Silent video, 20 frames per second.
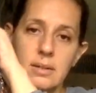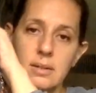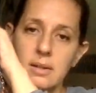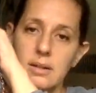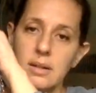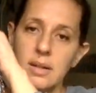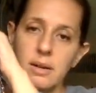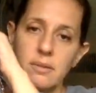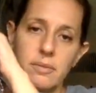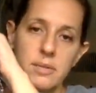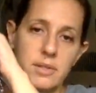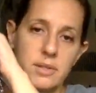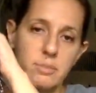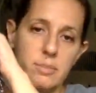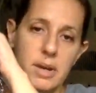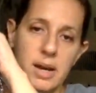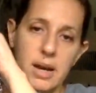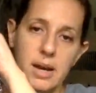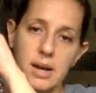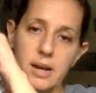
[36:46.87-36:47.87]
Love this
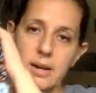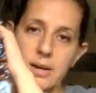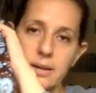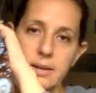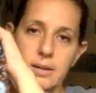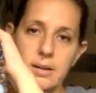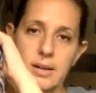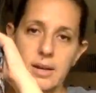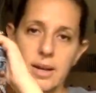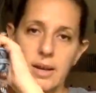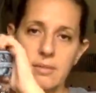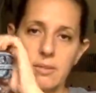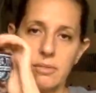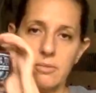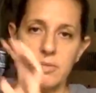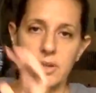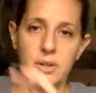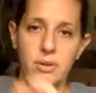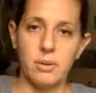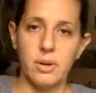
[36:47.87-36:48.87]
bag. Have a
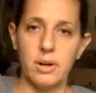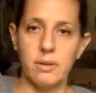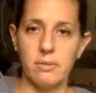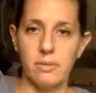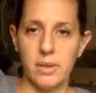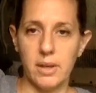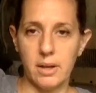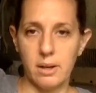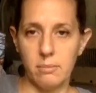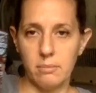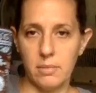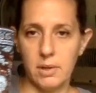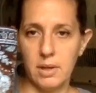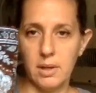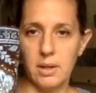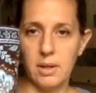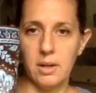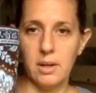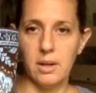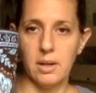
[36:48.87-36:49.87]
few of them.
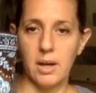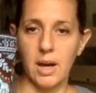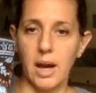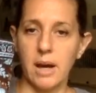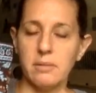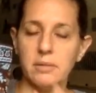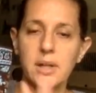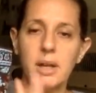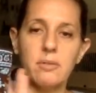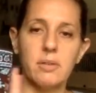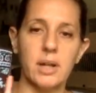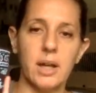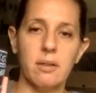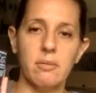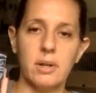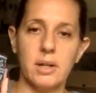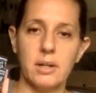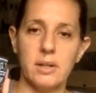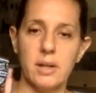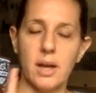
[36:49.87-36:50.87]
I'll never get
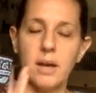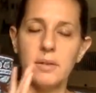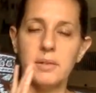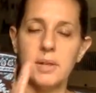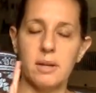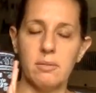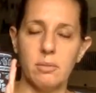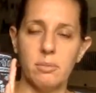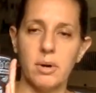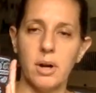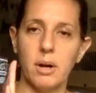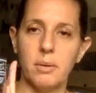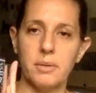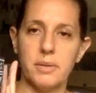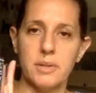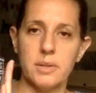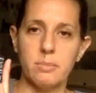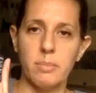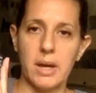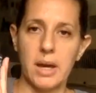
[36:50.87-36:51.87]
rid of it. I'll never part with
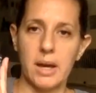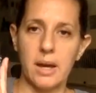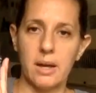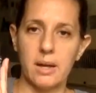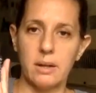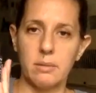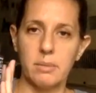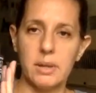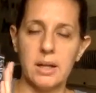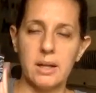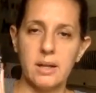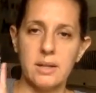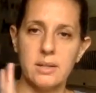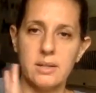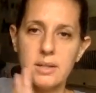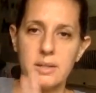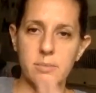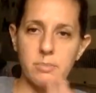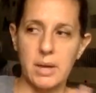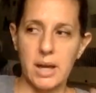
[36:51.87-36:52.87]
this bag because
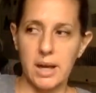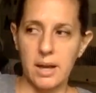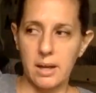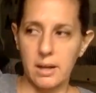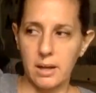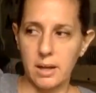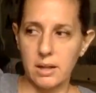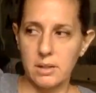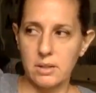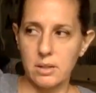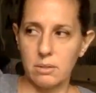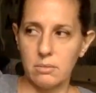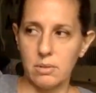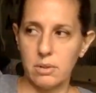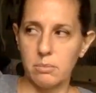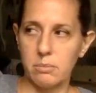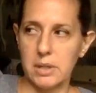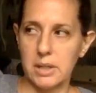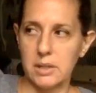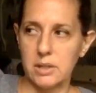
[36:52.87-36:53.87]
this bag I took with
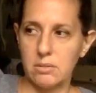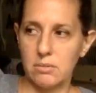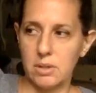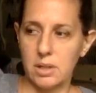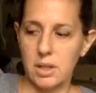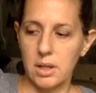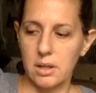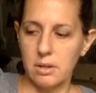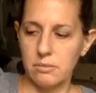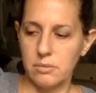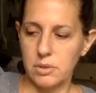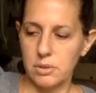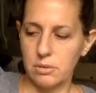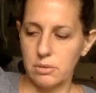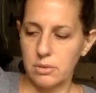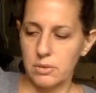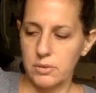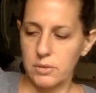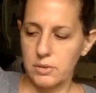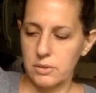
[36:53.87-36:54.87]
me to a lot of
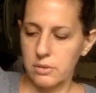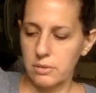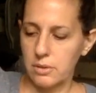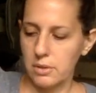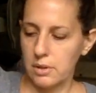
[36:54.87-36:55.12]
Duke's